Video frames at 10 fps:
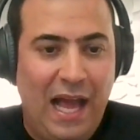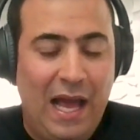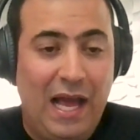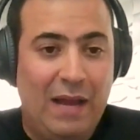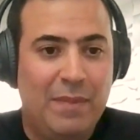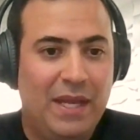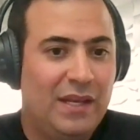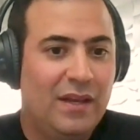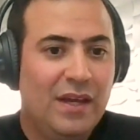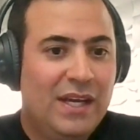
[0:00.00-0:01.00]
I
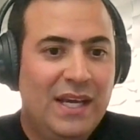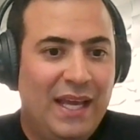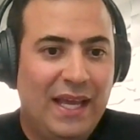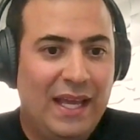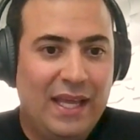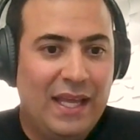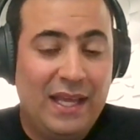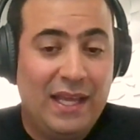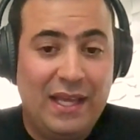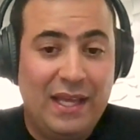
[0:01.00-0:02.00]
mean,
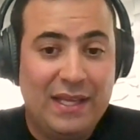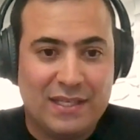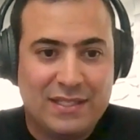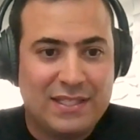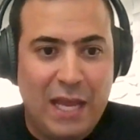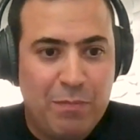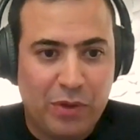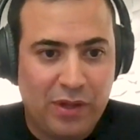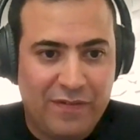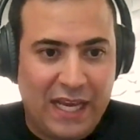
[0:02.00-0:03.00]
it's a
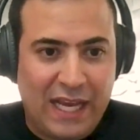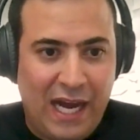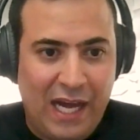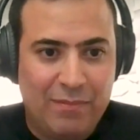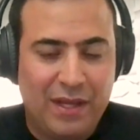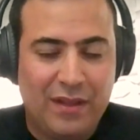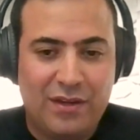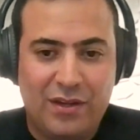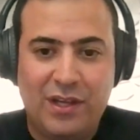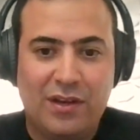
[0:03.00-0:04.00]
staple of the economy.
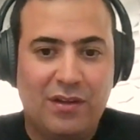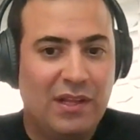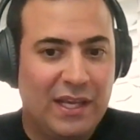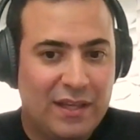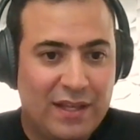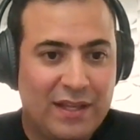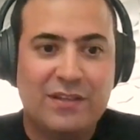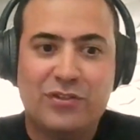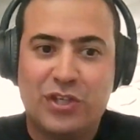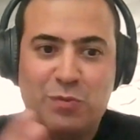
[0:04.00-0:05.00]
There, you know, like
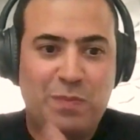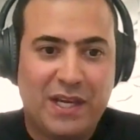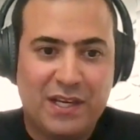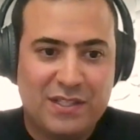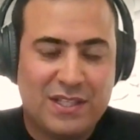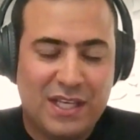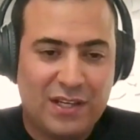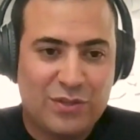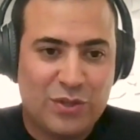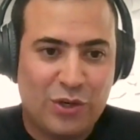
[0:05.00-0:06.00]
just because
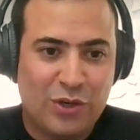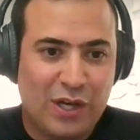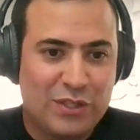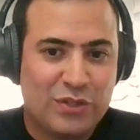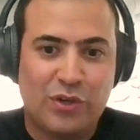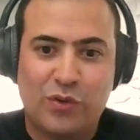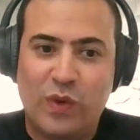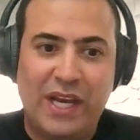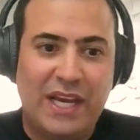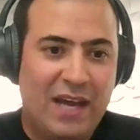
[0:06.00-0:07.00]
things are a certain
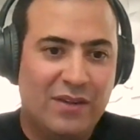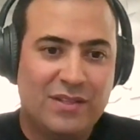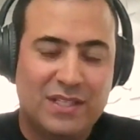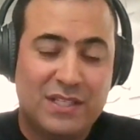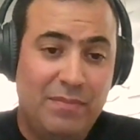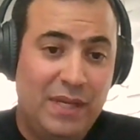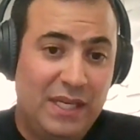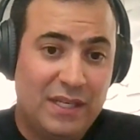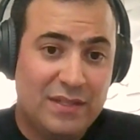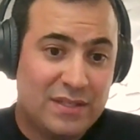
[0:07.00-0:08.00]
way now doesn't
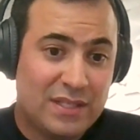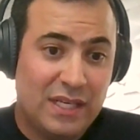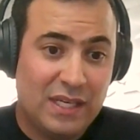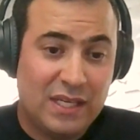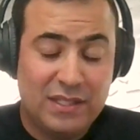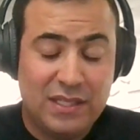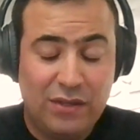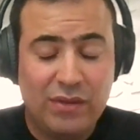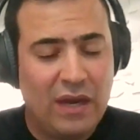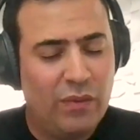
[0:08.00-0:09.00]
mean it's going to
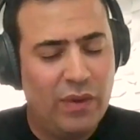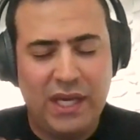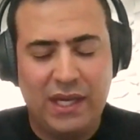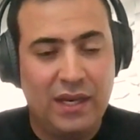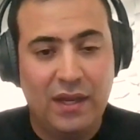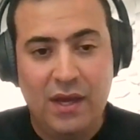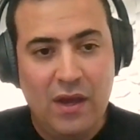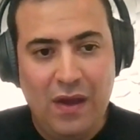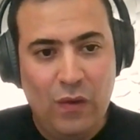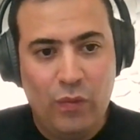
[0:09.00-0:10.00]
continue that way. And
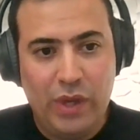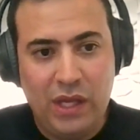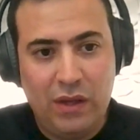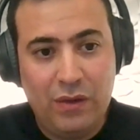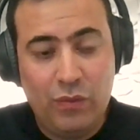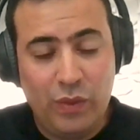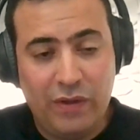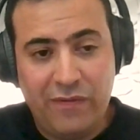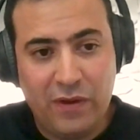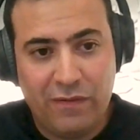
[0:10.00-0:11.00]
we
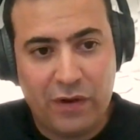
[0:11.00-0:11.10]
feel